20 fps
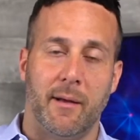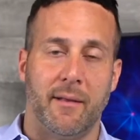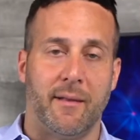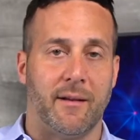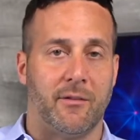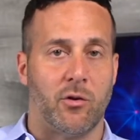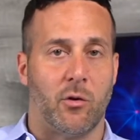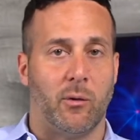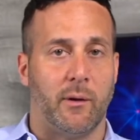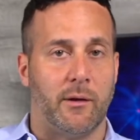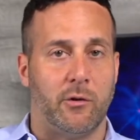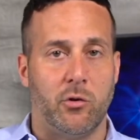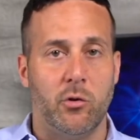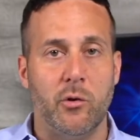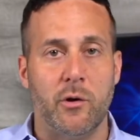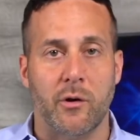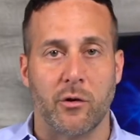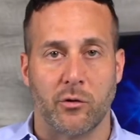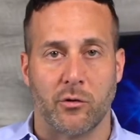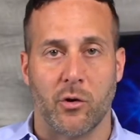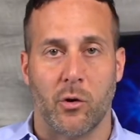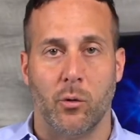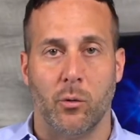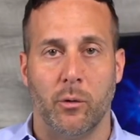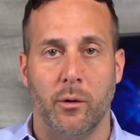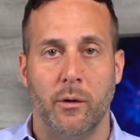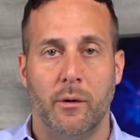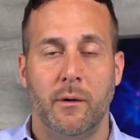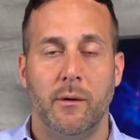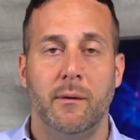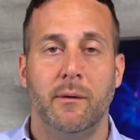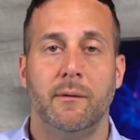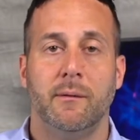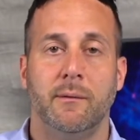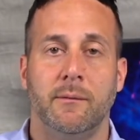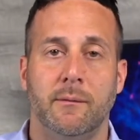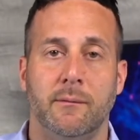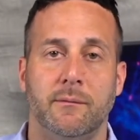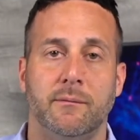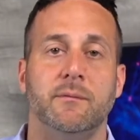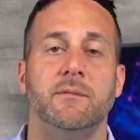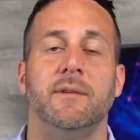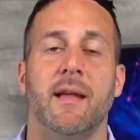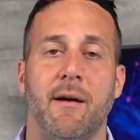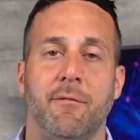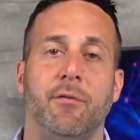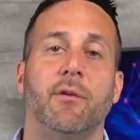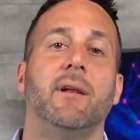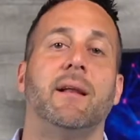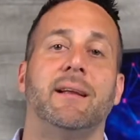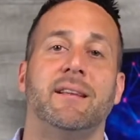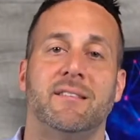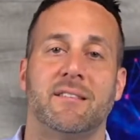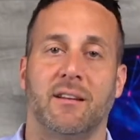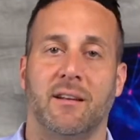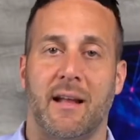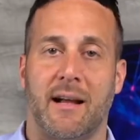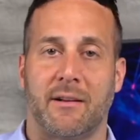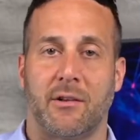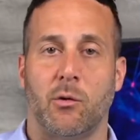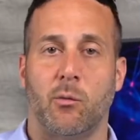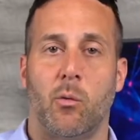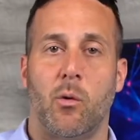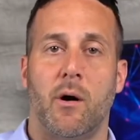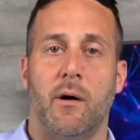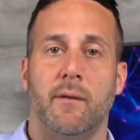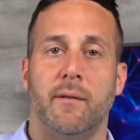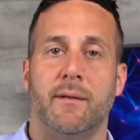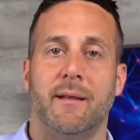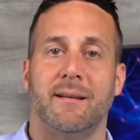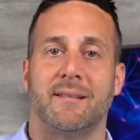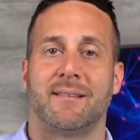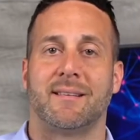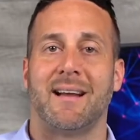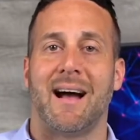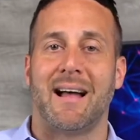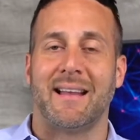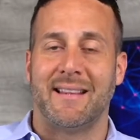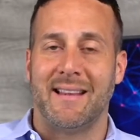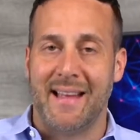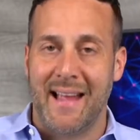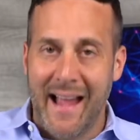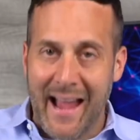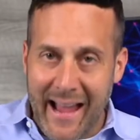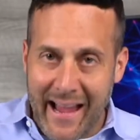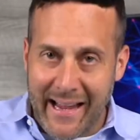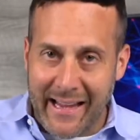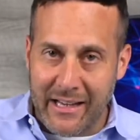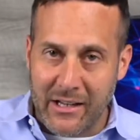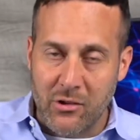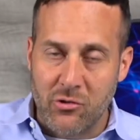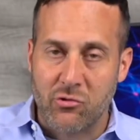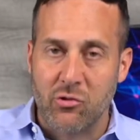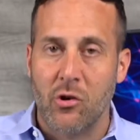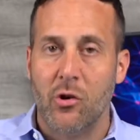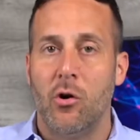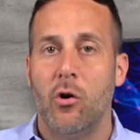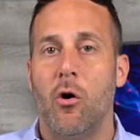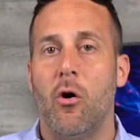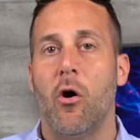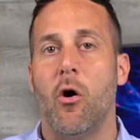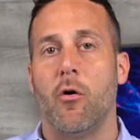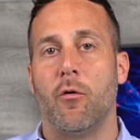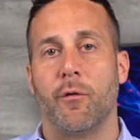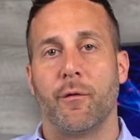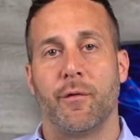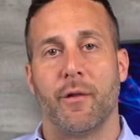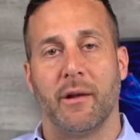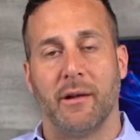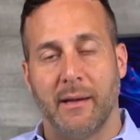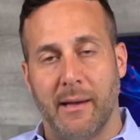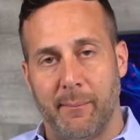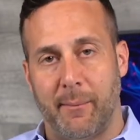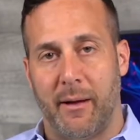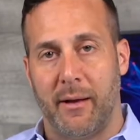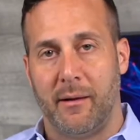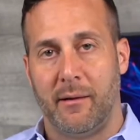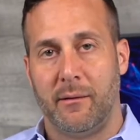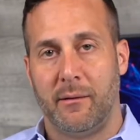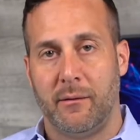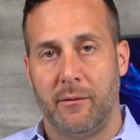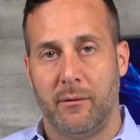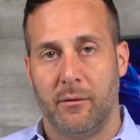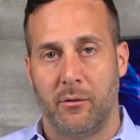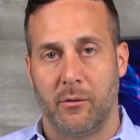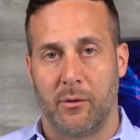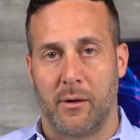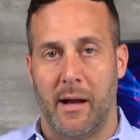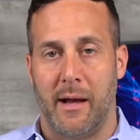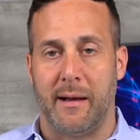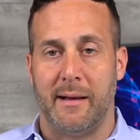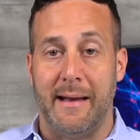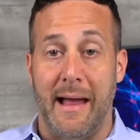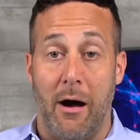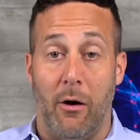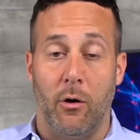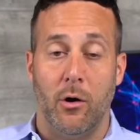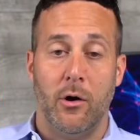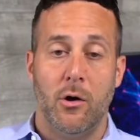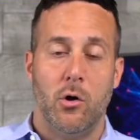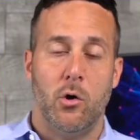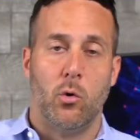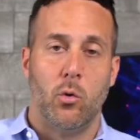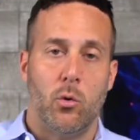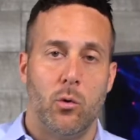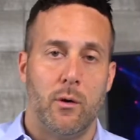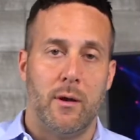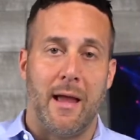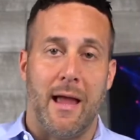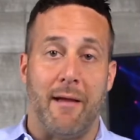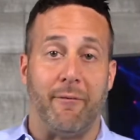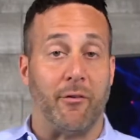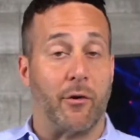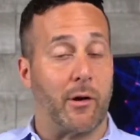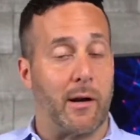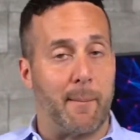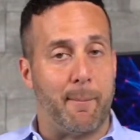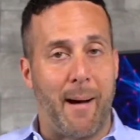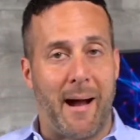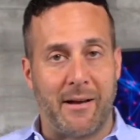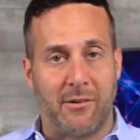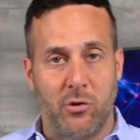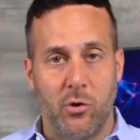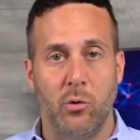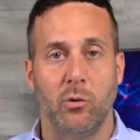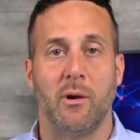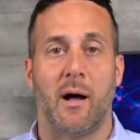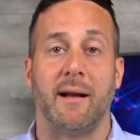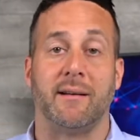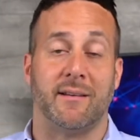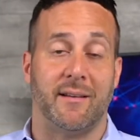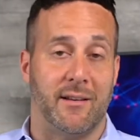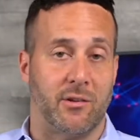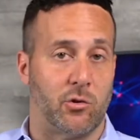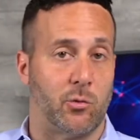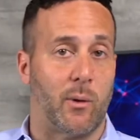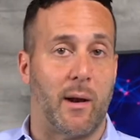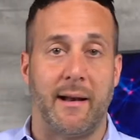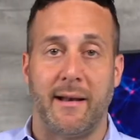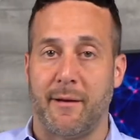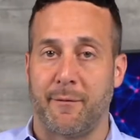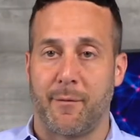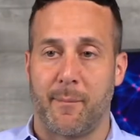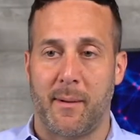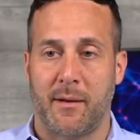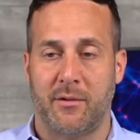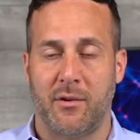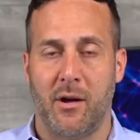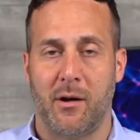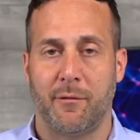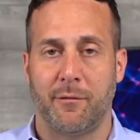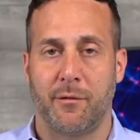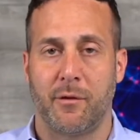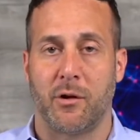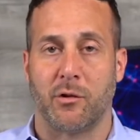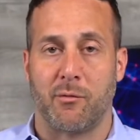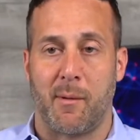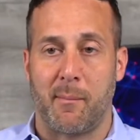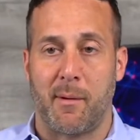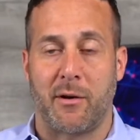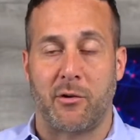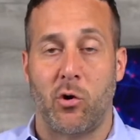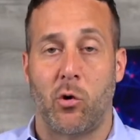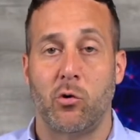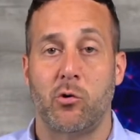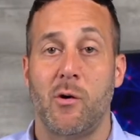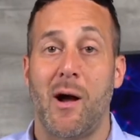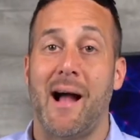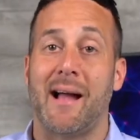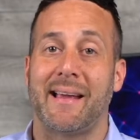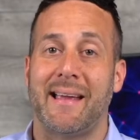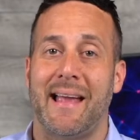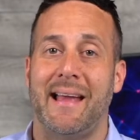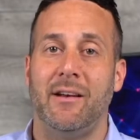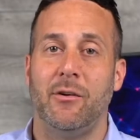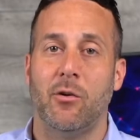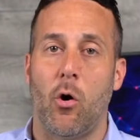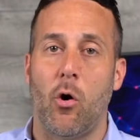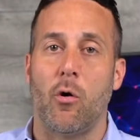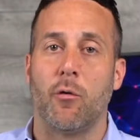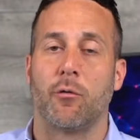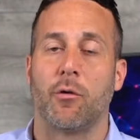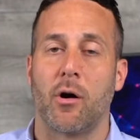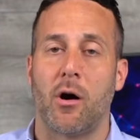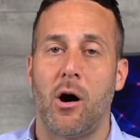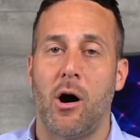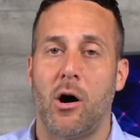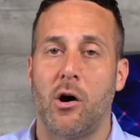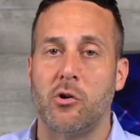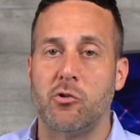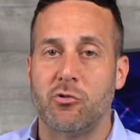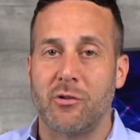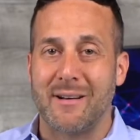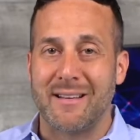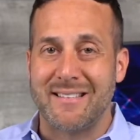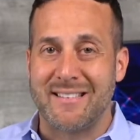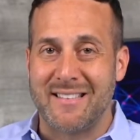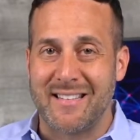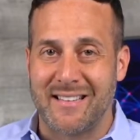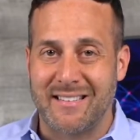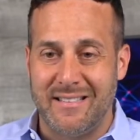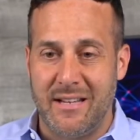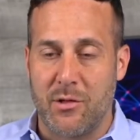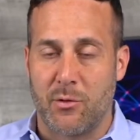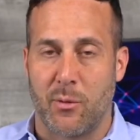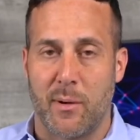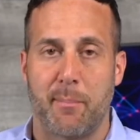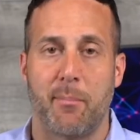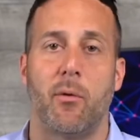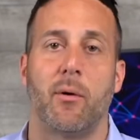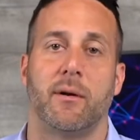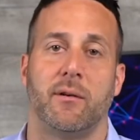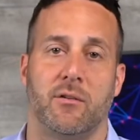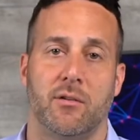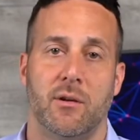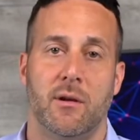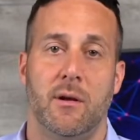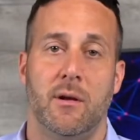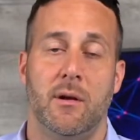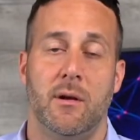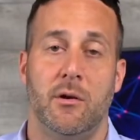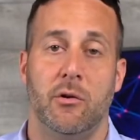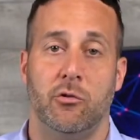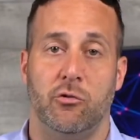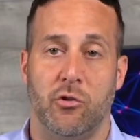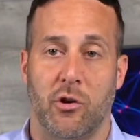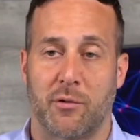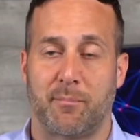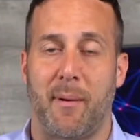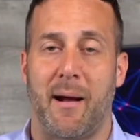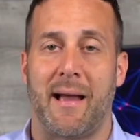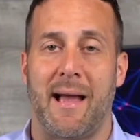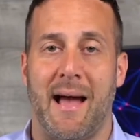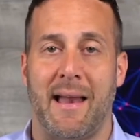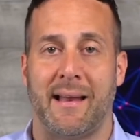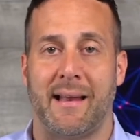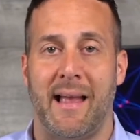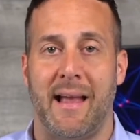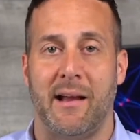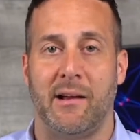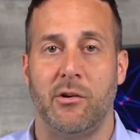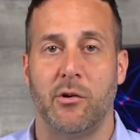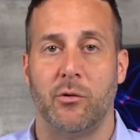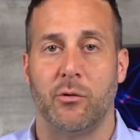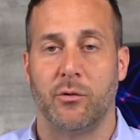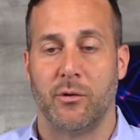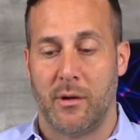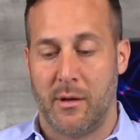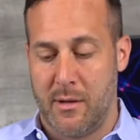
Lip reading: that's only 2 years old, definitely select the one that's got the age over the limit. Okay. Now, if you're going to buy two lines, and this is what I did for myself, because remember I told you I gained over 163 points just by adding AUs.